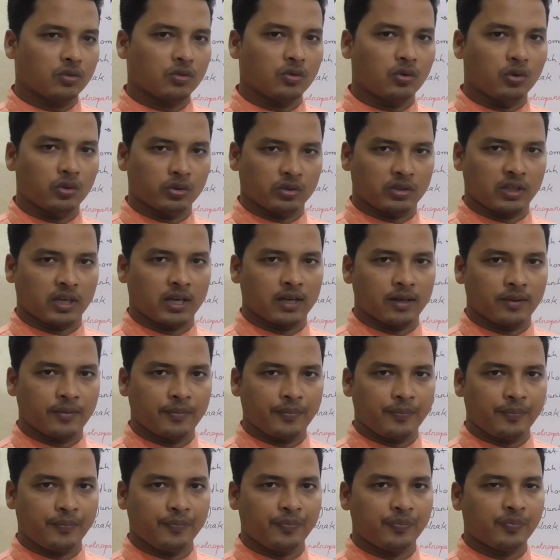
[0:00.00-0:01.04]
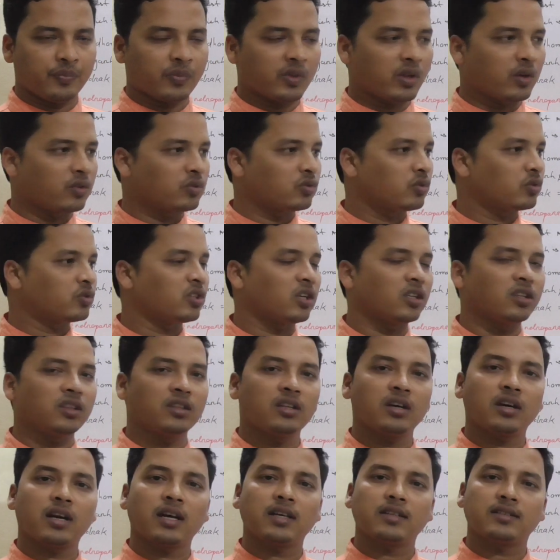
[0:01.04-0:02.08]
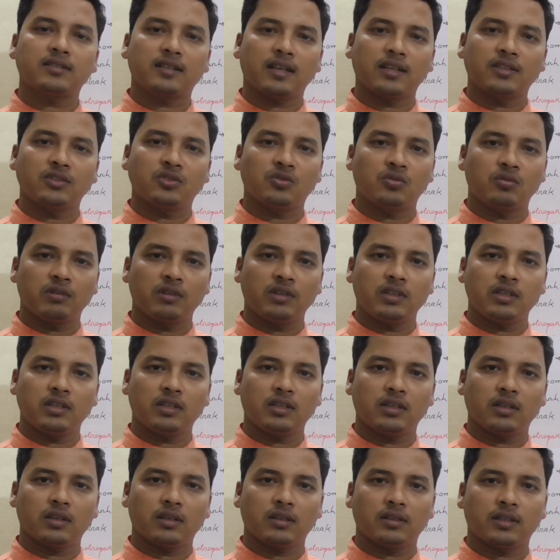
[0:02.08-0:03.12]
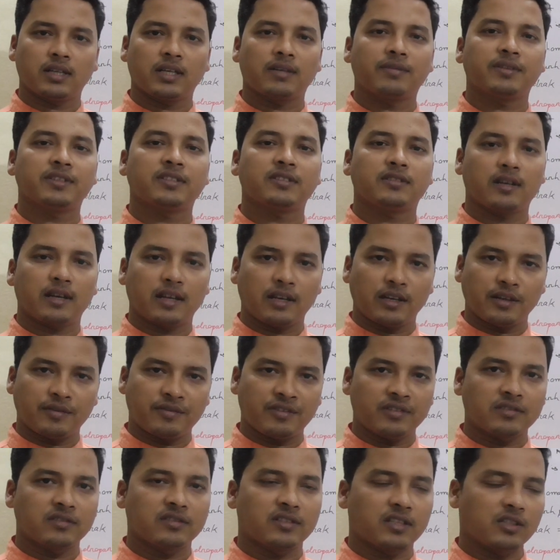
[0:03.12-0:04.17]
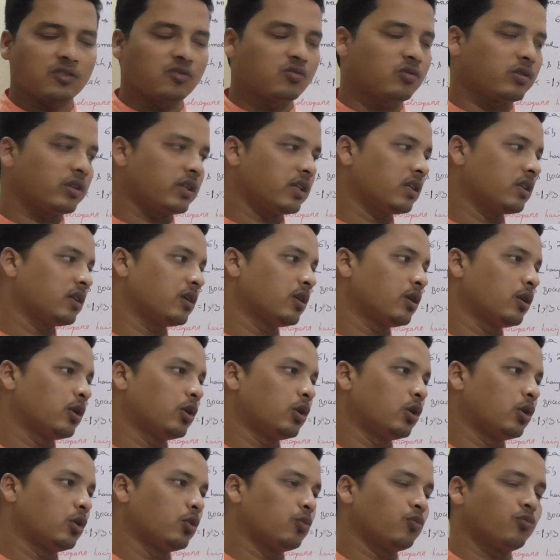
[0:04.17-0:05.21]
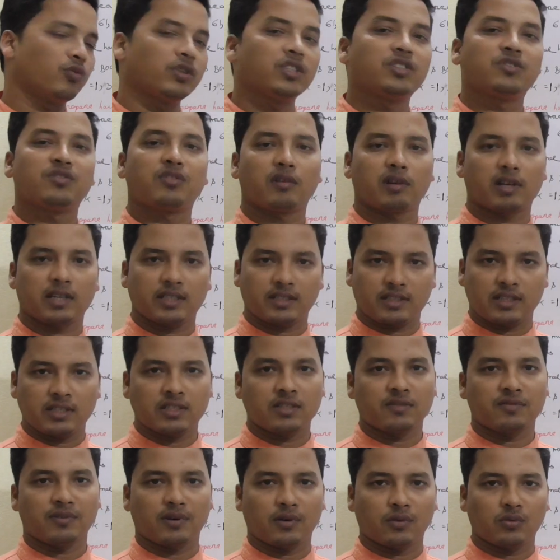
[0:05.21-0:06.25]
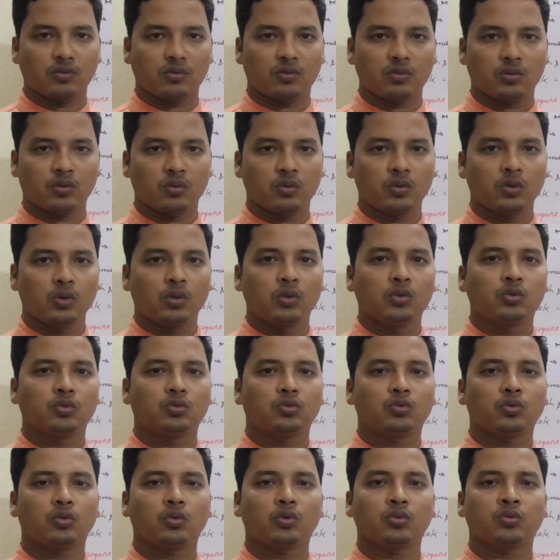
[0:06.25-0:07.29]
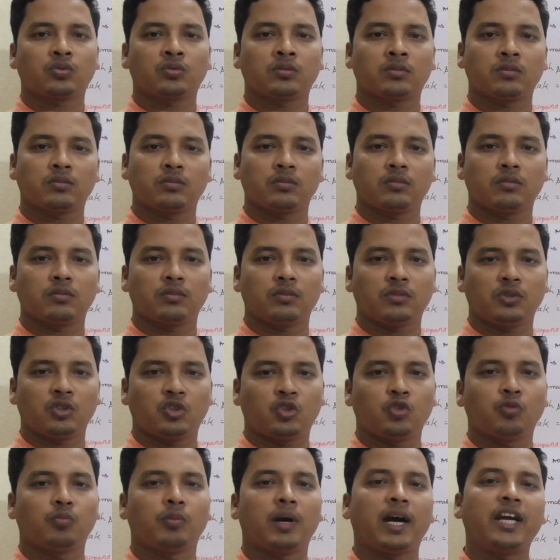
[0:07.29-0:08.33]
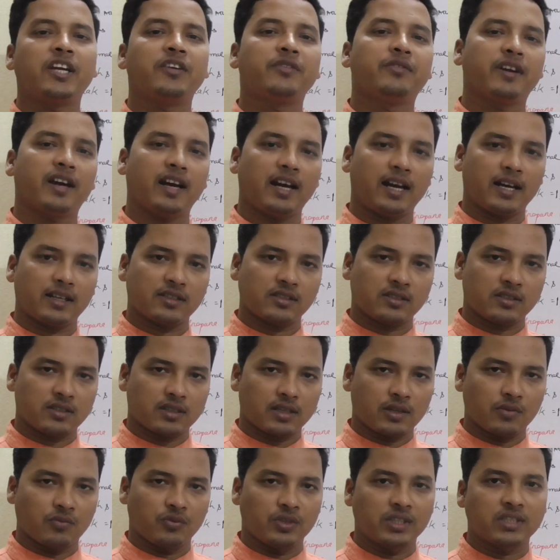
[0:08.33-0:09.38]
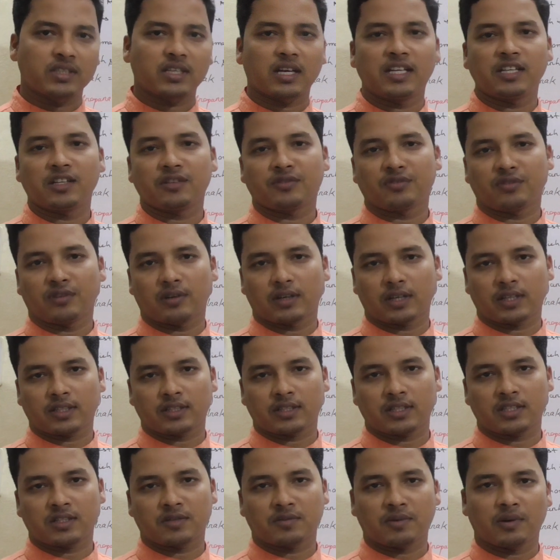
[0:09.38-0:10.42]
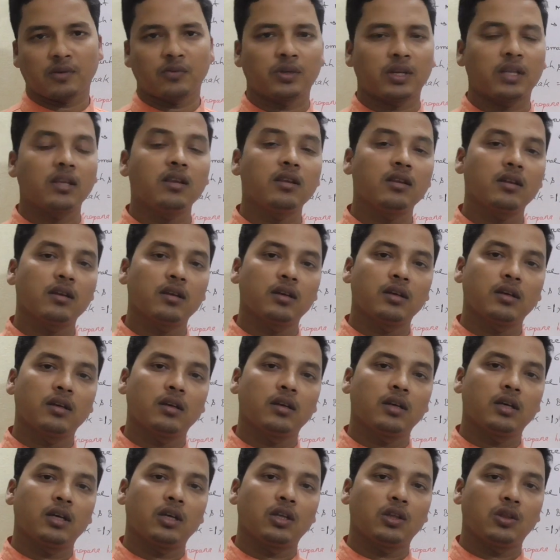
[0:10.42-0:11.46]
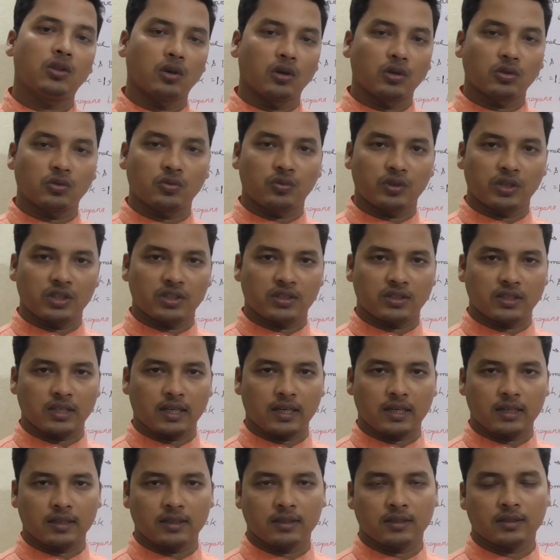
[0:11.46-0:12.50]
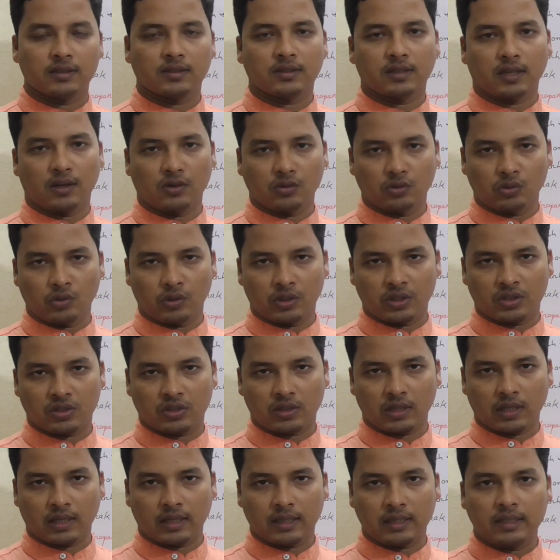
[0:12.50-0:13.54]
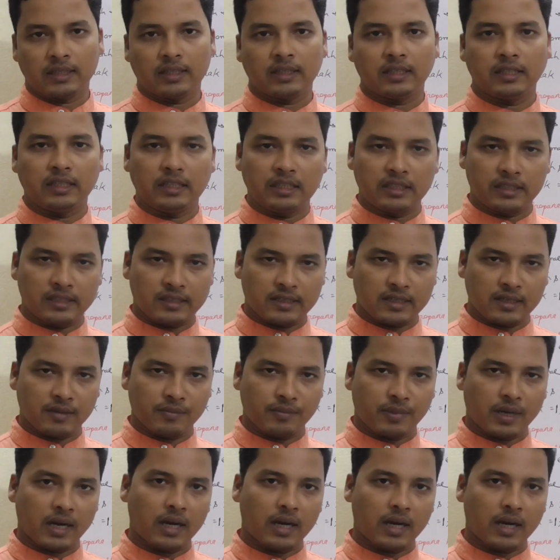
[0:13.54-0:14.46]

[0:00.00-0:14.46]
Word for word: Khordha. So Chandaka sanctuary that is the elephant sanctuary which forest is found. So you might be asked which kind of forest is found in North Odisha, South Odisha, Eastern